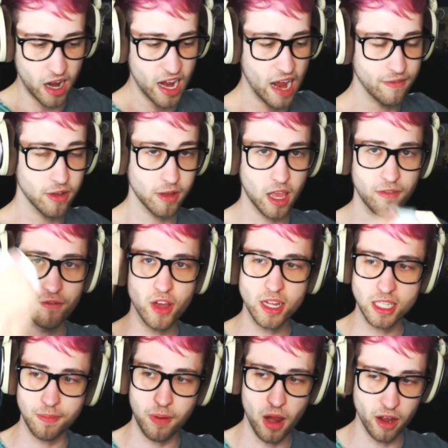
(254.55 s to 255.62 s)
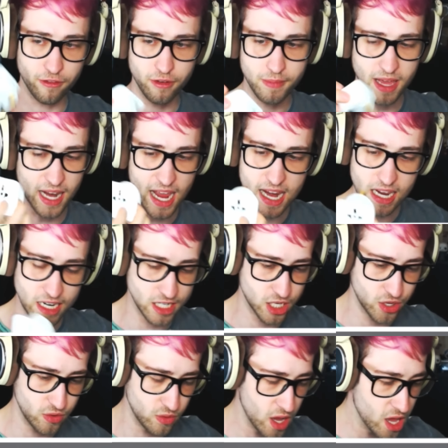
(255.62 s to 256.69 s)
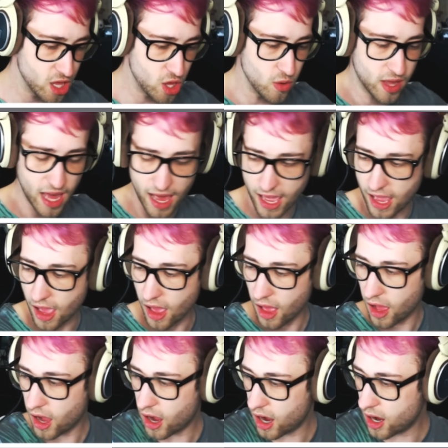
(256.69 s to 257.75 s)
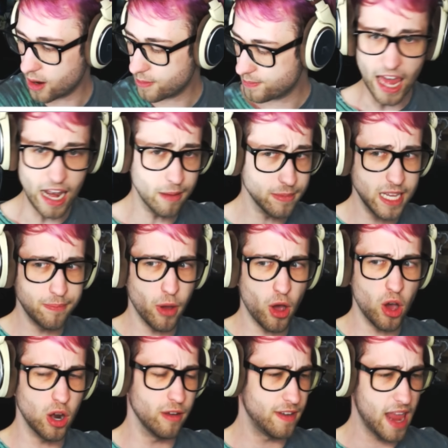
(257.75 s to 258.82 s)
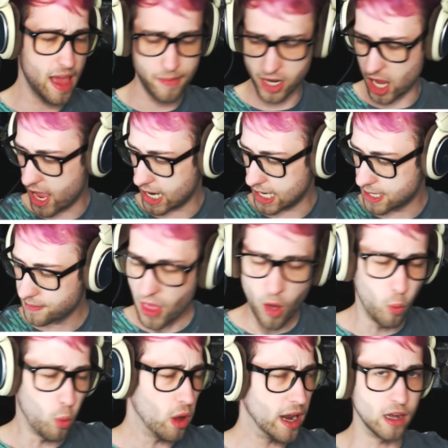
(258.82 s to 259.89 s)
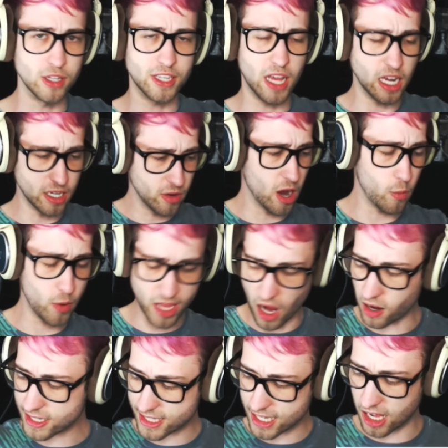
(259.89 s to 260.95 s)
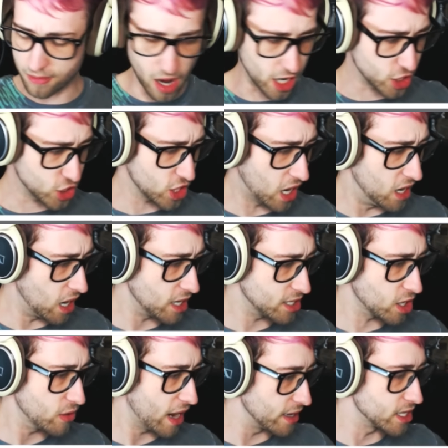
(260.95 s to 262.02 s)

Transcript: I have a converter plug from Canadian to UK. Um, an empty bottle of lemonade. What else? I don't know. We can't sell much. Uh, I don't know.